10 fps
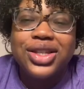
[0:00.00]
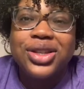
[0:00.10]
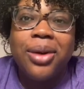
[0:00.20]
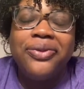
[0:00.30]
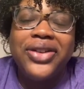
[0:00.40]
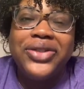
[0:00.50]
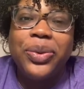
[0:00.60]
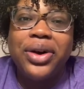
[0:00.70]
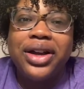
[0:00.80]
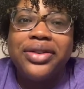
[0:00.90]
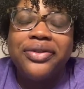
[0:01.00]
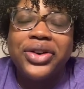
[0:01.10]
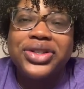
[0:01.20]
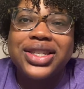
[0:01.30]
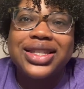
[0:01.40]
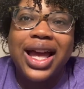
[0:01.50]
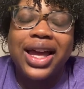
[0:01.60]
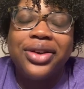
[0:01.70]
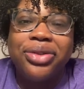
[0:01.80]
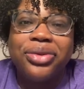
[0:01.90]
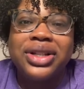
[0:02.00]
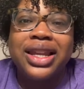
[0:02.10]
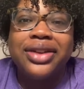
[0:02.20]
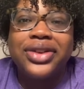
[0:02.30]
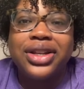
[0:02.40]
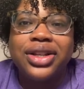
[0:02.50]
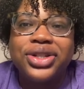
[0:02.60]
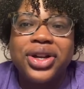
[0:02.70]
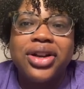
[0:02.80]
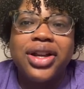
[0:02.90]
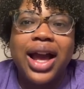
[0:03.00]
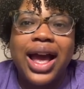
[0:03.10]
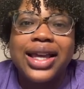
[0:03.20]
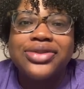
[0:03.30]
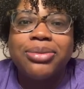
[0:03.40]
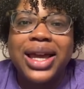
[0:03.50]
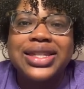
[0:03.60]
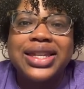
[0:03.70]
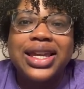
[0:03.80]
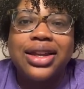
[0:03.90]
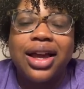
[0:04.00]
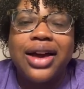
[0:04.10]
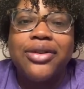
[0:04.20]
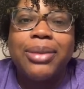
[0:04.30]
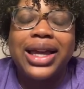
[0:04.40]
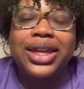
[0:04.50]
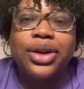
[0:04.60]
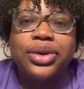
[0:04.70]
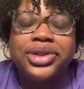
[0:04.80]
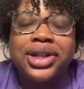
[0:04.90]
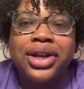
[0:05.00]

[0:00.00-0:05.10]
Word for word: Psalm 51, verses 9 through 11. Turn your eyes from my sin and cover my guilt.